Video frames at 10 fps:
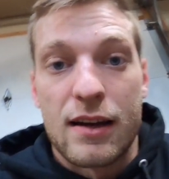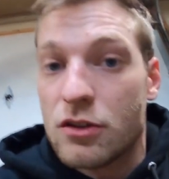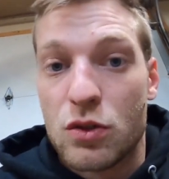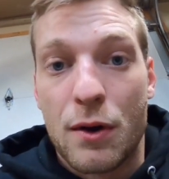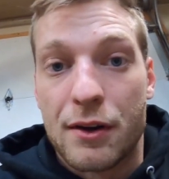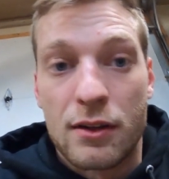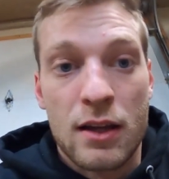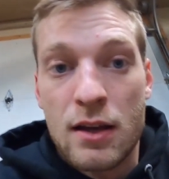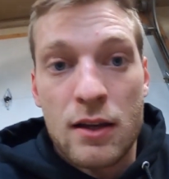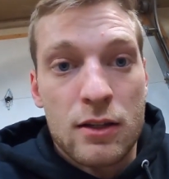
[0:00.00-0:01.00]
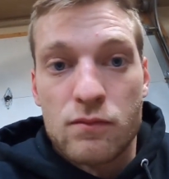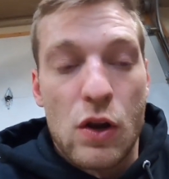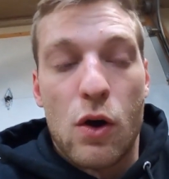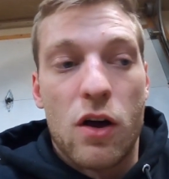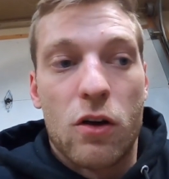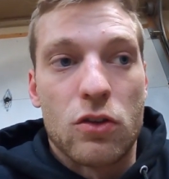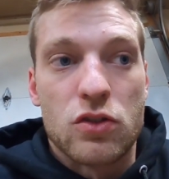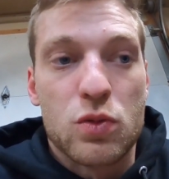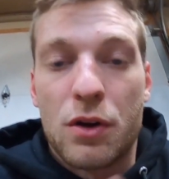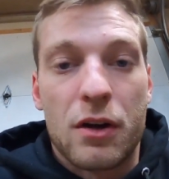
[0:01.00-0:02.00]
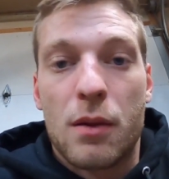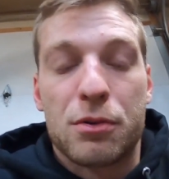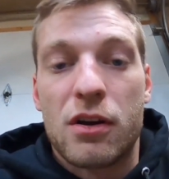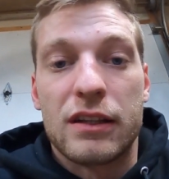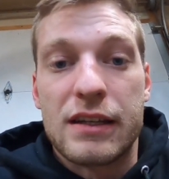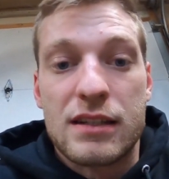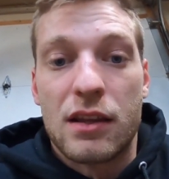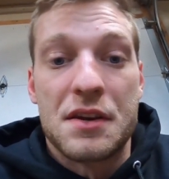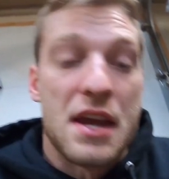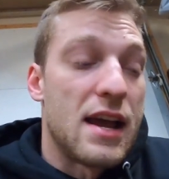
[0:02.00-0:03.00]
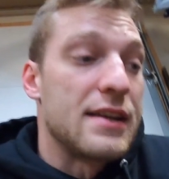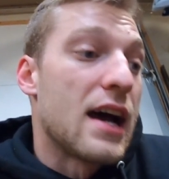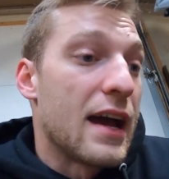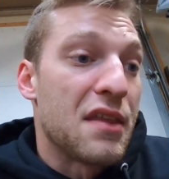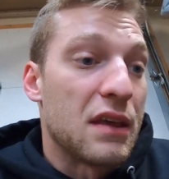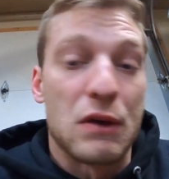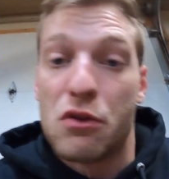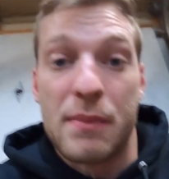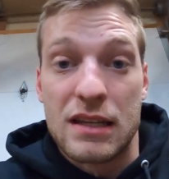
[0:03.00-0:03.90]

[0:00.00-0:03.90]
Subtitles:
I'll swear to, you know, I'll swear on Pirelli until the day I die. I think they're the